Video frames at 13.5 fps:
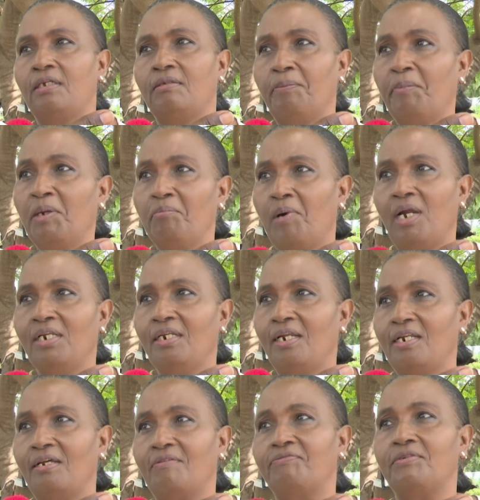and my body or
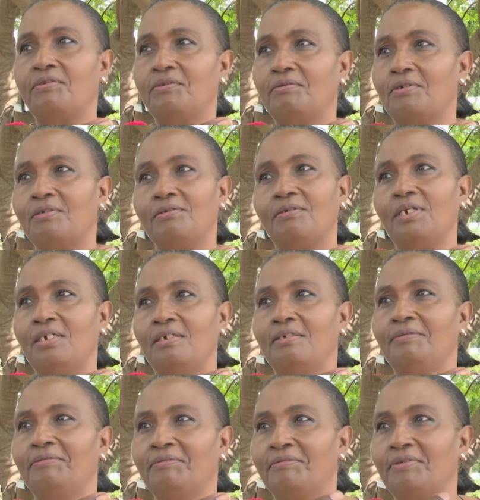nothing, so I
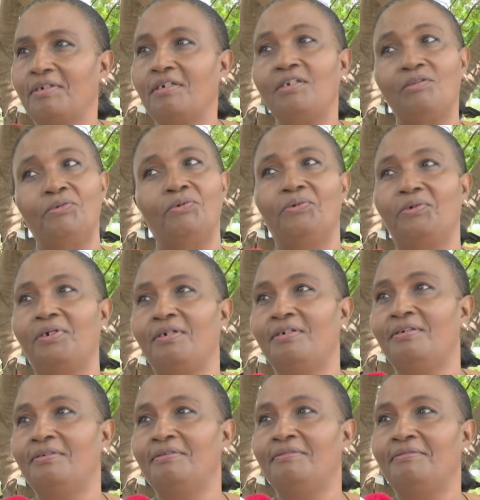good to go.
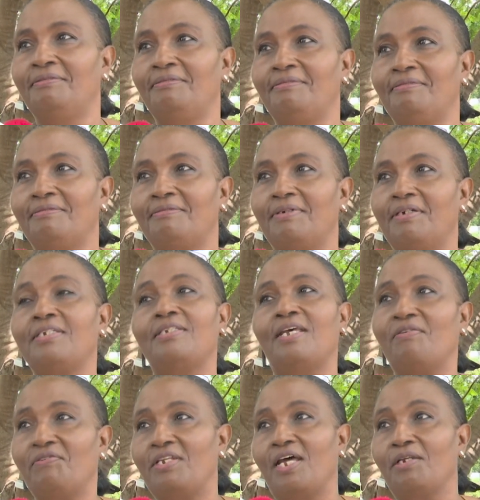Except
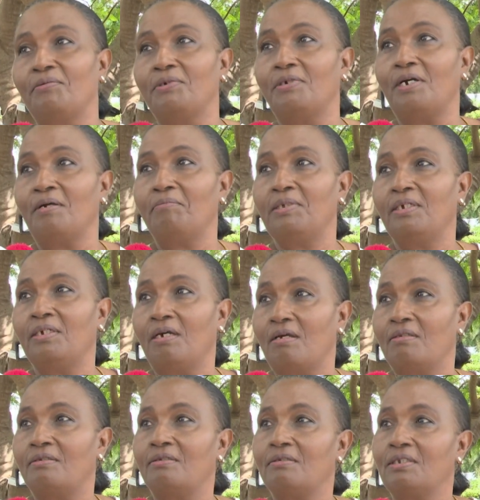for another one coming in,
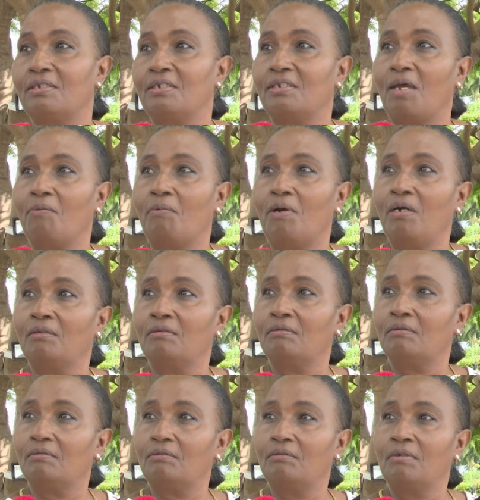because it's get one
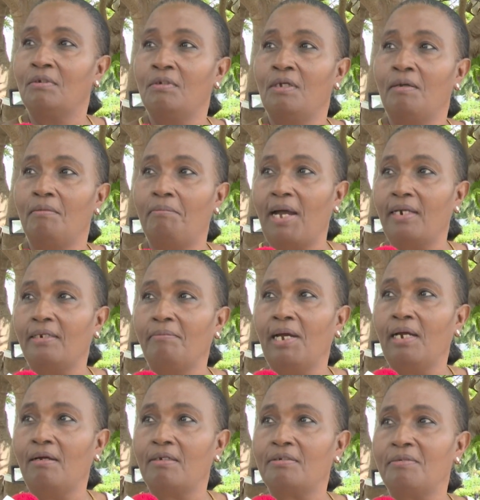back
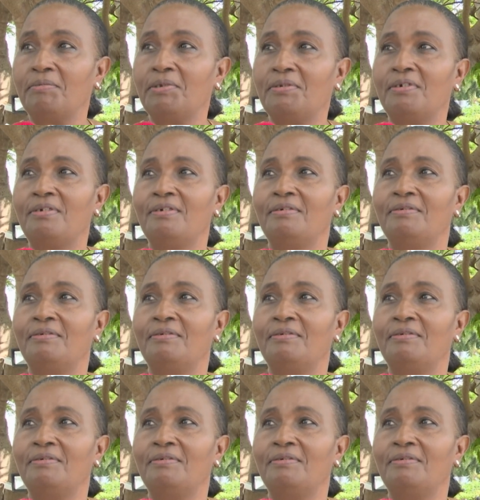or something, so.